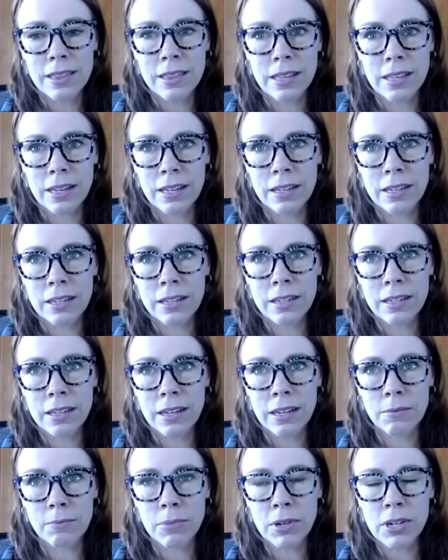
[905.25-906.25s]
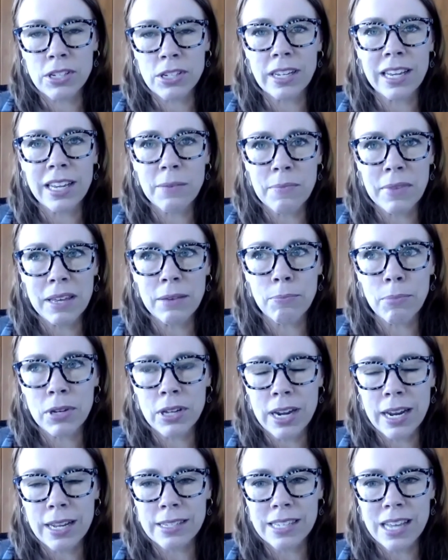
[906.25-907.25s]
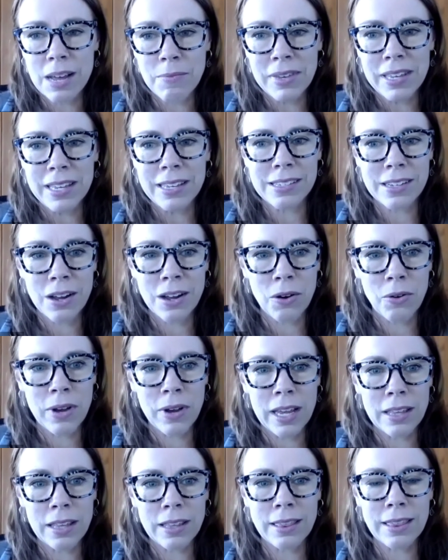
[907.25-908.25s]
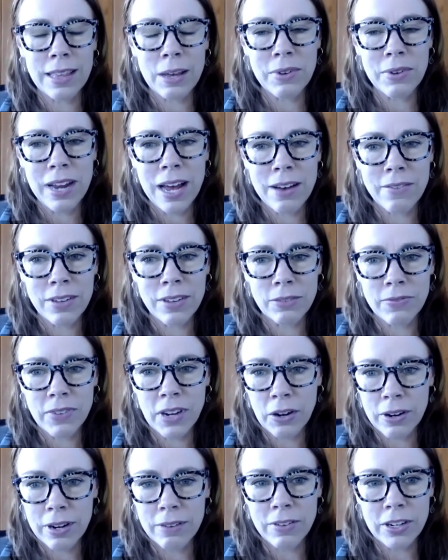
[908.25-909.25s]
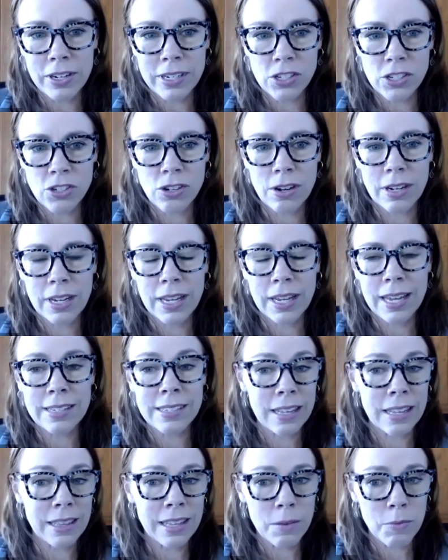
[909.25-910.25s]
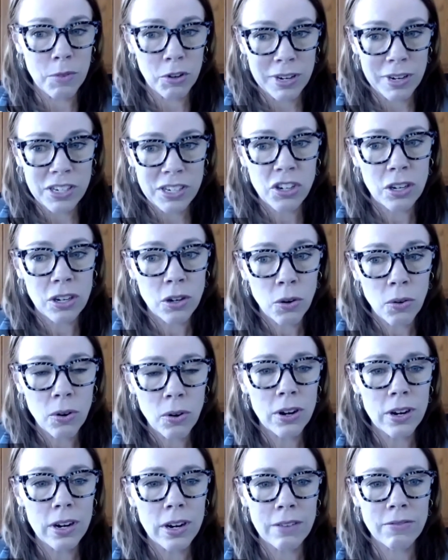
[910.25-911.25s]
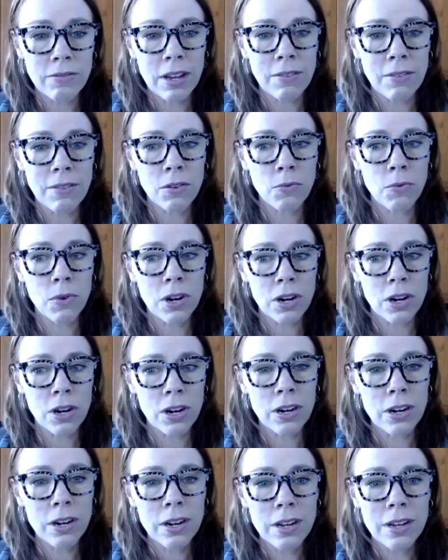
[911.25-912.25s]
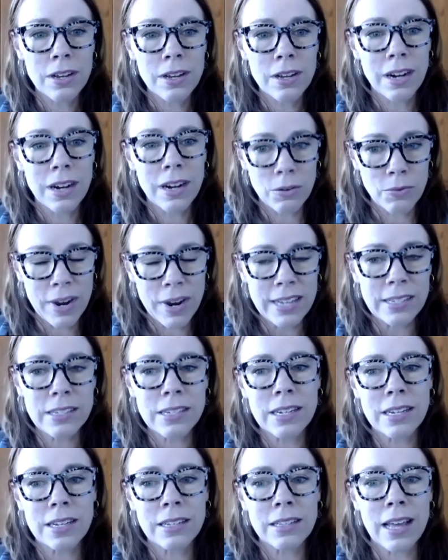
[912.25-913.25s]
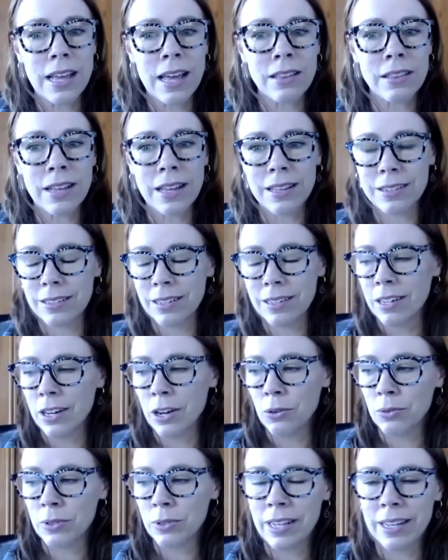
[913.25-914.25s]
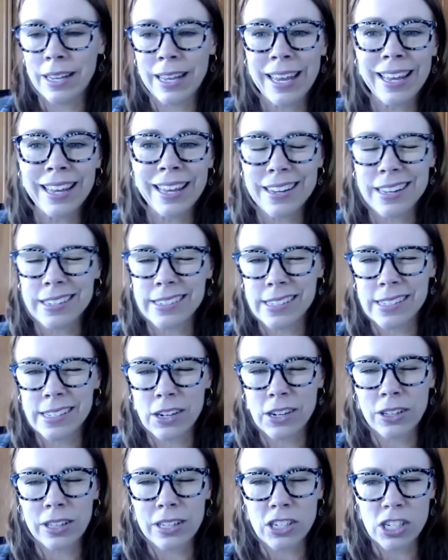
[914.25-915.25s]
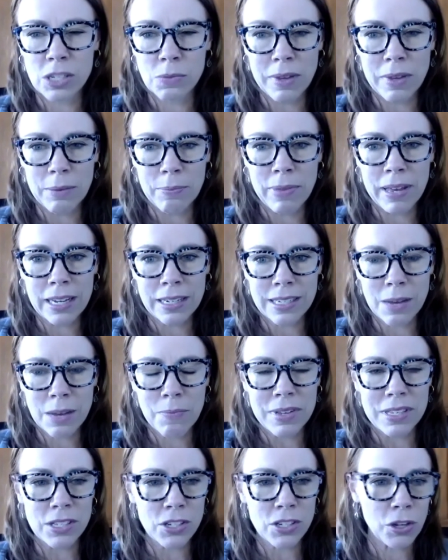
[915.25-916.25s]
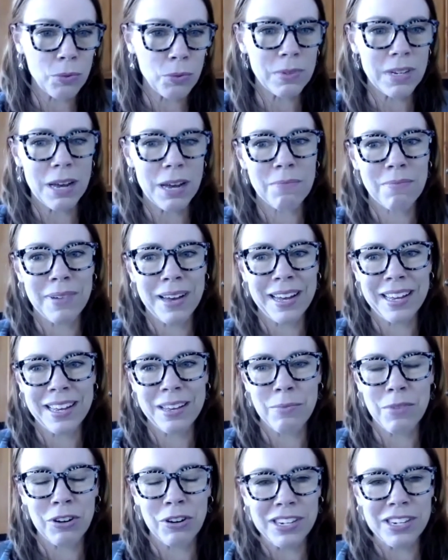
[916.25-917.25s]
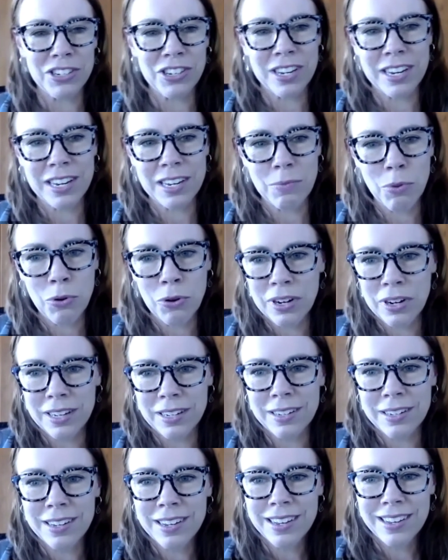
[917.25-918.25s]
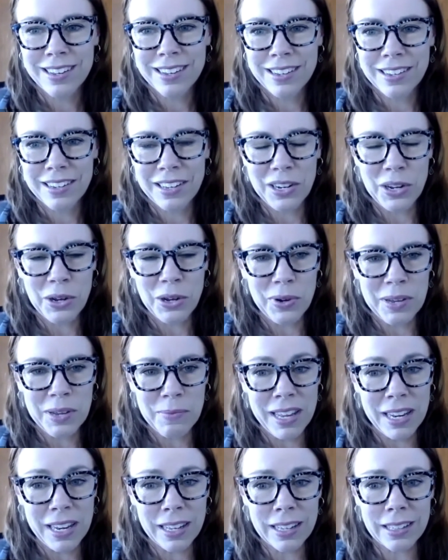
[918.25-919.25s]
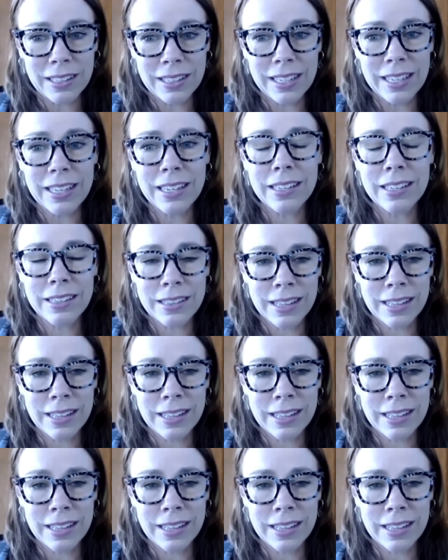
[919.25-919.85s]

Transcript: The person can be put at some ease knowing that they would have a very, very strong case in the immigration court if they ever were arrested, and that, you know, they can't necessarily just be picked up and scooped up by immigration and deported, you know, immediately.